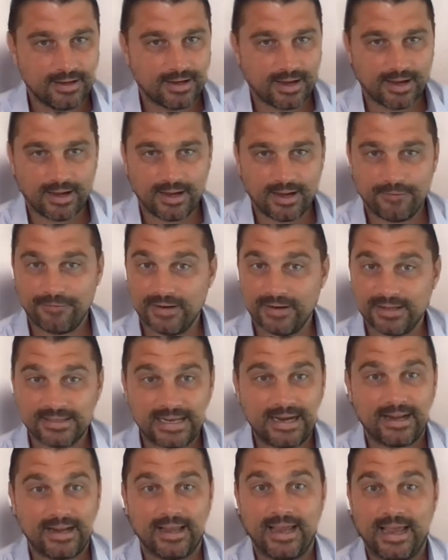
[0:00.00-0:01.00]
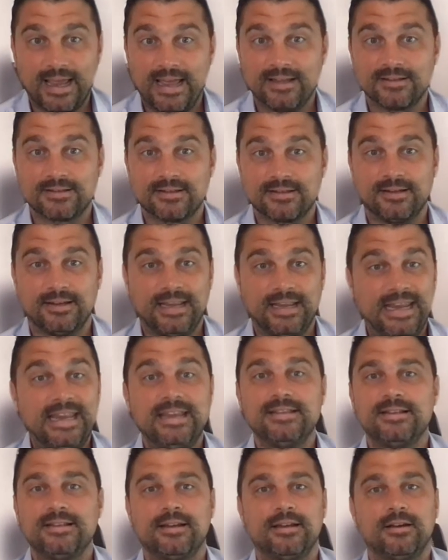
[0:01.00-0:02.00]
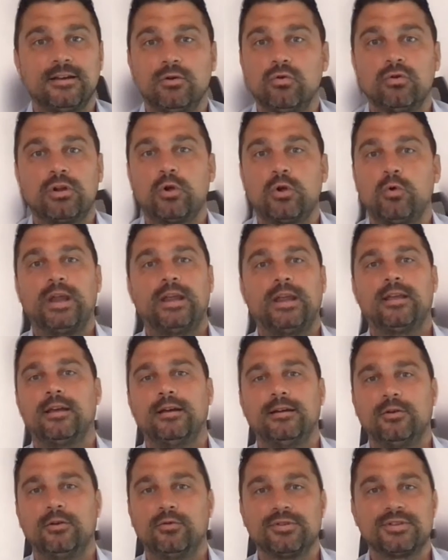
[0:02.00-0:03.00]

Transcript: Uh, if an attacker has an easier or quicker